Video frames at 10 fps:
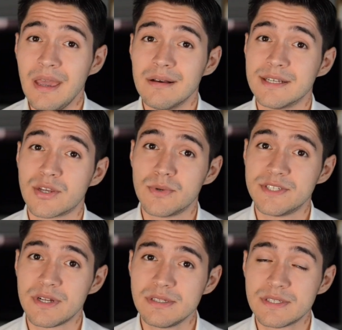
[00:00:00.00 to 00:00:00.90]
As a
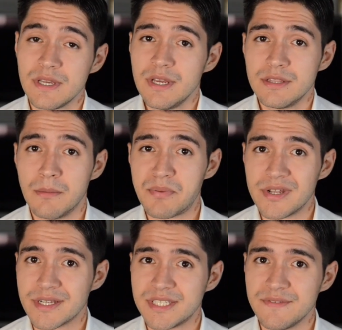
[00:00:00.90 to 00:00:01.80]
result, the
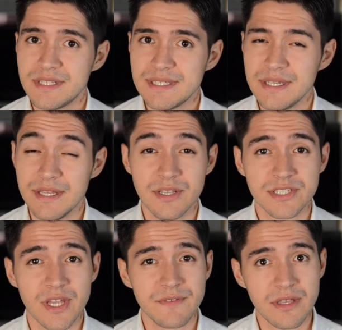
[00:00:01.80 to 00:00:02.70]
productivity in the
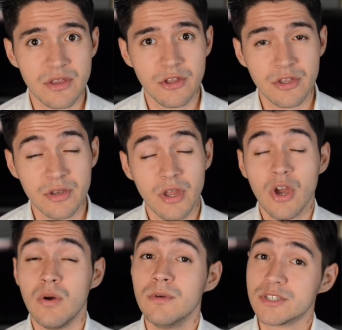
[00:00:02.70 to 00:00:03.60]
Soviet Union
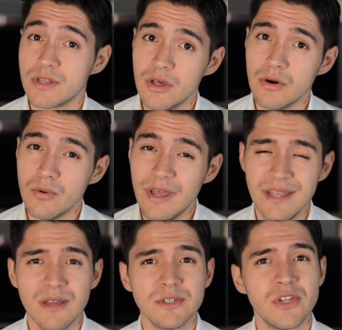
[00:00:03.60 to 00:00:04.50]
was low, and
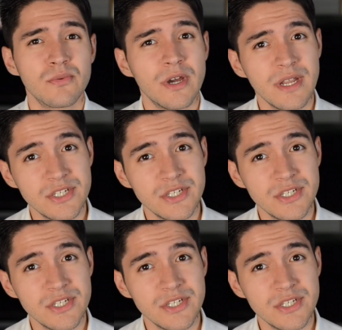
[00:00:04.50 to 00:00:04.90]
there was a running